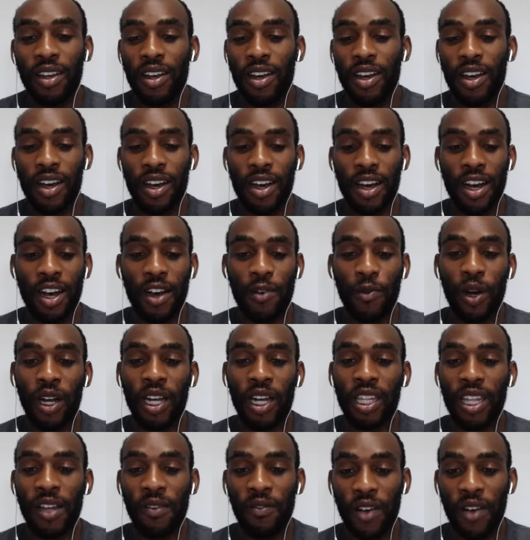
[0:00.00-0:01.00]
where
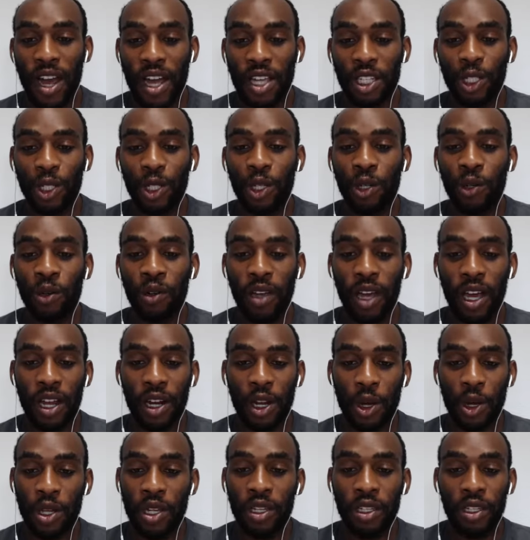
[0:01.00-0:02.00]
can they find you? I
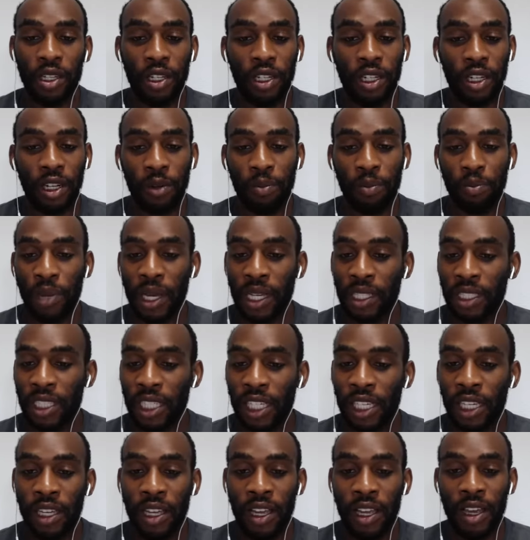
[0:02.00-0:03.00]
know you're
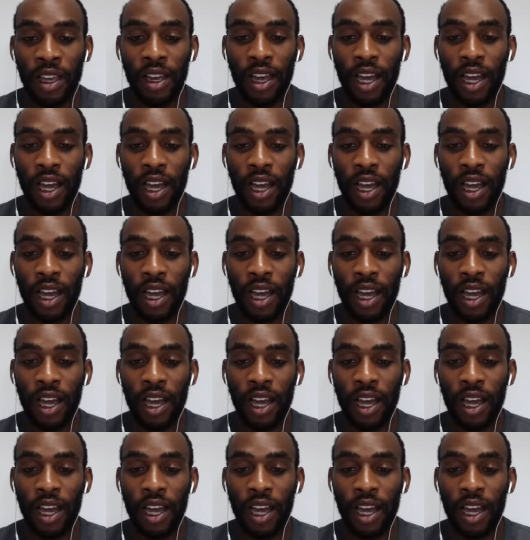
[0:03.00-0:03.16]
busy.